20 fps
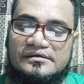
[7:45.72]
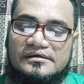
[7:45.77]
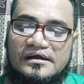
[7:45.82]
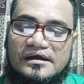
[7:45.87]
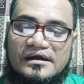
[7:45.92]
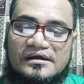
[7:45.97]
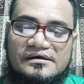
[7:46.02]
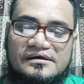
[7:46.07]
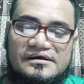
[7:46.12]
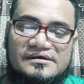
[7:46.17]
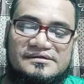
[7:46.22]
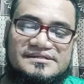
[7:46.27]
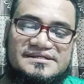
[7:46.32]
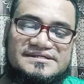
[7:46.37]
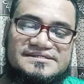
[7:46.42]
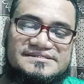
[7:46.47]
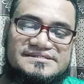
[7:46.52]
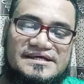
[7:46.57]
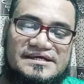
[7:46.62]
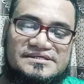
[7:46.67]
Under the
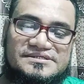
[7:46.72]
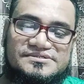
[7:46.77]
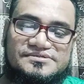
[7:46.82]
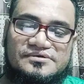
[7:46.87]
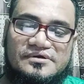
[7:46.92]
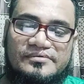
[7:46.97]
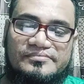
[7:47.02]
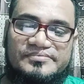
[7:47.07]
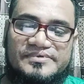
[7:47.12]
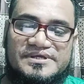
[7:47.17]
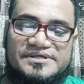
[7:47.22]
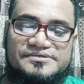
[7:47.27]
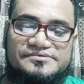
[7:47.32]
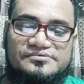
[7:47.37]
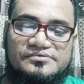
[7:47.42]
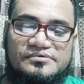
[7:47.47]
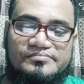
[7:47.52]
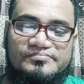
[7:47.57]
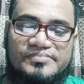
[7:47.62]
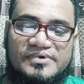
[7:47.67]
search topic
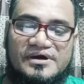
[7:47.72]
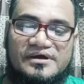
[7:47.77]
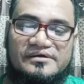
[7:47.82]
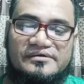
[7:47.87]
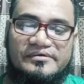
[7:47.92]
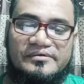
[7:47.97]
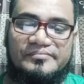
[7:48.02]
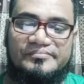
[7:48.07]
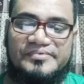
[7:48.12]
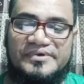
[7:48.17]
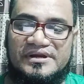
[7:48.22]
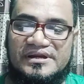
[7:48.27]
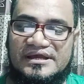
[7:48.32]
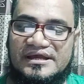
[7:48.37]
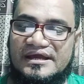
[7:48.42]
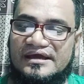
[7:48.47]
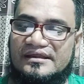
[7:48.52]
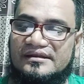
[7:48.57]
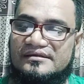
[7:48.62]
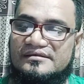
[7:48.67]
dropper often
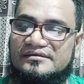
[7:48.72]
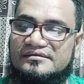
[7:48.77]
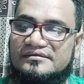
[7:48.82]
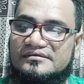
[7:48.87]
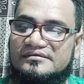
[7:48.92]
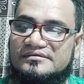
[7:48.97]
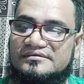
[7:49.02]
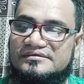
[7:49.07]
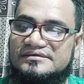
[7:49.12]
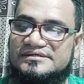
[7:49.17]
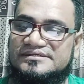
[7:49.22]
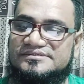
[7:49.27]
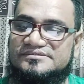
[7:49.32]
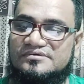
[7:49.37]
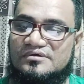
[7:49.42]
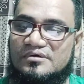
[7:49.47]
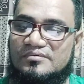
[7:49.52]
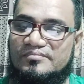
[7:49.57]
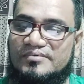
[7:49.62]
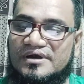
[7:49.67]
can
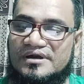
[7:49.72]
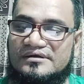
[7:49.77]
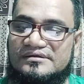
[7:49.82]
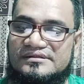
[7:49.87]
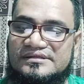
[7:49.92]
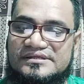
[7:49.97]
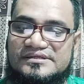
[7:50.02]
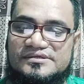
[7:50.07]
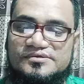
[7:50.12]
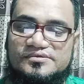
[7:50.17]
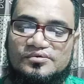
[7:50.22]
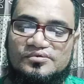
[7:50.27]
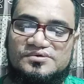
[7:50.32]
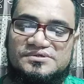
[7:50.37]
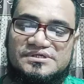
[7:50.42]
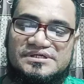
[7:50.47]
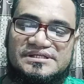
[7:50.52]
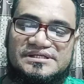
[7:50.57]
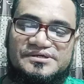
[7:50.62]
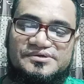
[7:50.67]
discover this knows
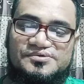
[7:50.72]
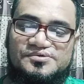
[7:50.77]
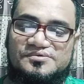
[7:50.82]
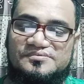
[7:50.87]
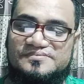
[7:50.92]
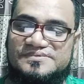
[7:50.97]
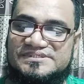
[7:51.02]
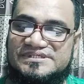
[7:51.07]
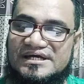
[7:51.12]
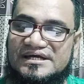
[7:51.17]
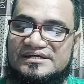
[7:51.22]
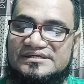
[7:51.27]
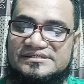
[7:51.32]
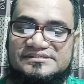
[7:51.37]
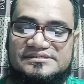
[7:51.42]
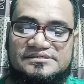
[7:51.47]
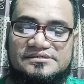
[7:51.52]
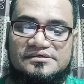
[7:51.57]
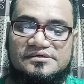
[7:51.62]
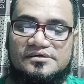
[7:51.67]
on YouTube
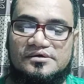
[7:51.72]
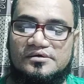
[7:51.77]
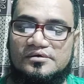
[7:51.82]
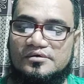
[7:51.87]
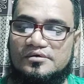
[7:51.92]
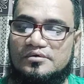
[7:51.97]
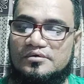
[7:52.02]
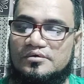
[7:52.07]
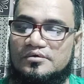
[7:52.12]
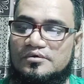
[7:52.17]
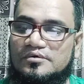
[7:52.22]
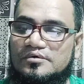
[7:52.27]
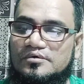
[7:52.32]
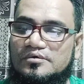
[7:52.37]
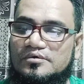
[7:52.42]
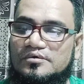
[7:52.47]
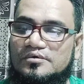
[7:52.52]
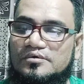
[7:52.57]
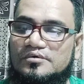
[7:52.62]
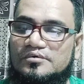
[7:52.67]
search.
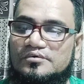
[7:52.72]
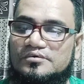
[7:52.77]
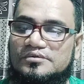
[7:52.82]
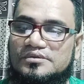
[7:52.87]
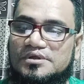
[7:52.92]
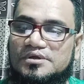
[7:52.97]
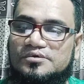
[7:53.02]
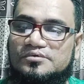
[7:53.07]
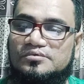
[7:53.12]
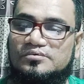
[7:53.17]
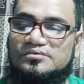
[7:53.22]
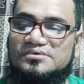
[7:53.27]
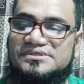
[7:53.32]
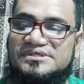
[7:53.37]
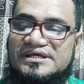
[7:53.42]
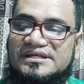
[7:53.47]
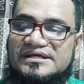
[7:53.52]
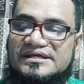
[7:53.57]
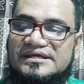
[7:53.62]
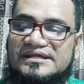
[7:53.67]
The tools
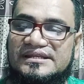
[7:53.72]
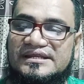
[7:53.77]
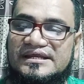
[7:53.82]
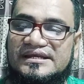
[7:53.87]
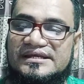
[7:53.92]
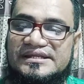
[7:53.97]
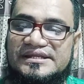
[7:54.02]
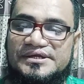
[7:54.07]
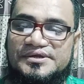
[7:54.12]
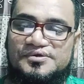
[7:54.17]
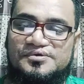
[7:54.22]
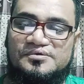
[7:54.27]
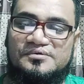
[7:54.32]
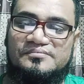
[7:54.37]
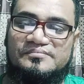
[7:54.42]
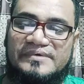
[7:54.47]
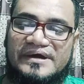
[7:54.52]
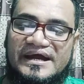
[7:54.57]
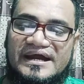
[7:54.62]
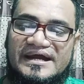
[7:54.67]
and create YouTube
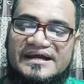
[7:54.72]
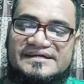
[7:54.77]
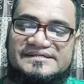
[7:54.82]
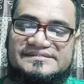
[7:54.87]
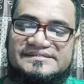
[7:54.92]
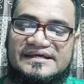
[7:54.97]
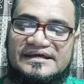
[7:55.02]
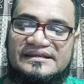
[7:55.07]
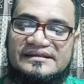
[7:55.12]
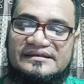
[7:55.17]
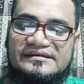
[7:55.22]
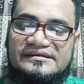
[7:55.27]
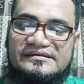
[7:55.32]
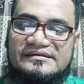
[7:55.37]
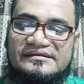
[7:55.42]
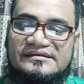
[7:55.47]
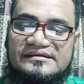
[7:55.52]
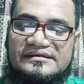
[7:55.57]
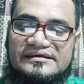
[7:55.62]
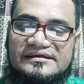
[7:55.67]
ads
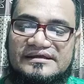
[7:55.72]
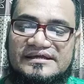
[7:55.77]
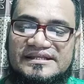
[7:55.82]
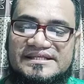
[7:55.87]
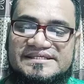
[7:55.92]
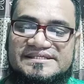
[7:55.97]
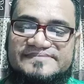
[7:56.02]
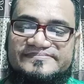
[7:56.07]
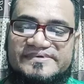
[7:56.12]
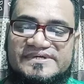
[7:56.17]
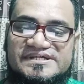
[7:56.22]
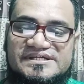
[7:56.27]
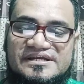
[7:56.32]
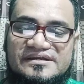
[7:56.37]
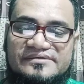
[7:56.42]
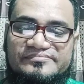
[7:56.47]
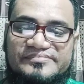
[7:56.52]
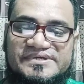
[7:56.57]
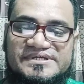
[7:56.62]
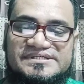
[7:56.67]
and
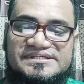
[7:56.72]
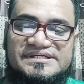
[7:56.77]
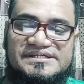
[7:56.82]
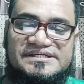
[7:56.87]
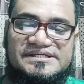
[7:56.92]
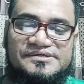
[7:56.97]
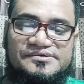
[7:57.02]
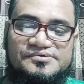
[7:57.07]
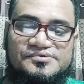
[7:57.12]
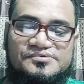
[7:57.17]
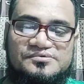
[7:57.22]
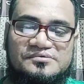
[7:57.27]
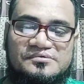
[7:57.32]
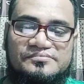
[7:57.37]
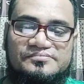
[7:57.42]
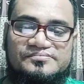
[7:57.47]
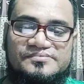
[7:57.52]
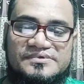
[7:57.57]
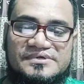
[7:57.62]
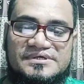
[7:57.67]
inspiration visit YouTube
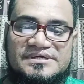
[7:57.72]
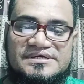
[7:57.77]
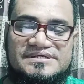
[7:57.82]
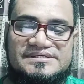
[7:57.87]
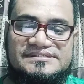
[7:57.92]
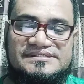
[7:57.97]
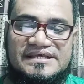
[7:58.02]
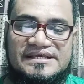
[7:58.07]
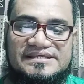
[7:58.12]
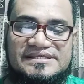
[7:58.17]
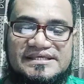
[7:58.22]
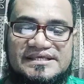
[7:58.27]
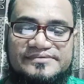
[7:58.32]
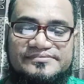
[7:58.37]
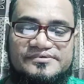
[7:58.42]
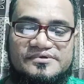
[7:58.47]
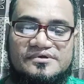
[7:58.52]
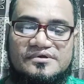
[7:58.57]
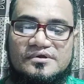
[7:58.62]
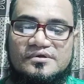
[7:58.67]

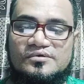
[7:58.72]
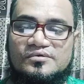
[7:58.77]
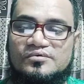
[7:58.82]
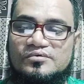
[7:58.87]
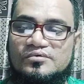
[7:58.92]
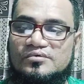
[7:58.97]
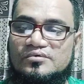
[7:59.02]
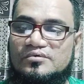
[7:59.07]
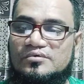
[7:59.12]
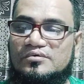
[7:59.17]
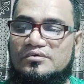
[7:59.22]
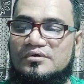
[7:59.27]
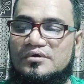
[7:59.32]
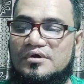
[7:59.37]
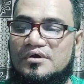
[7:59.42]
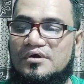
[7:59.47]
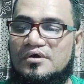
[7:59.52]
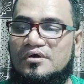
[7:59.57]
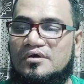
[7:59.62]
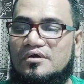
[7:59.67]
subscription on Google
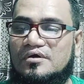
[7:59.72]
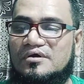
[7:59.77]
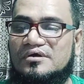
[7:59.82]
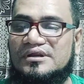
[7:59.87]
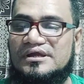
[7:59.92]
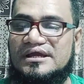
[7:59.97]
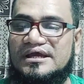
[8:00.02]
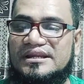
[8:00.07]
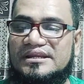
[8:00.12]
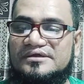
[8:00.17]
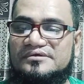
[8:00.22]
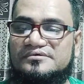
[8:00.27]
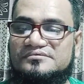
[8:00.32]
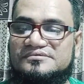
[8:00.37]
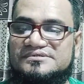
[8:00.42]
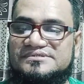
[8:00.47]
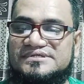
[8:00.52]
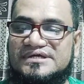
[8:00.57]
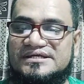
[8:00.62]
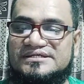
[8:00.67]
on can
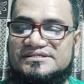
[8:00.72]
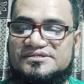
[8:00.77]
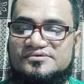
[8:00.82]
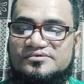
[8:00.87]
use search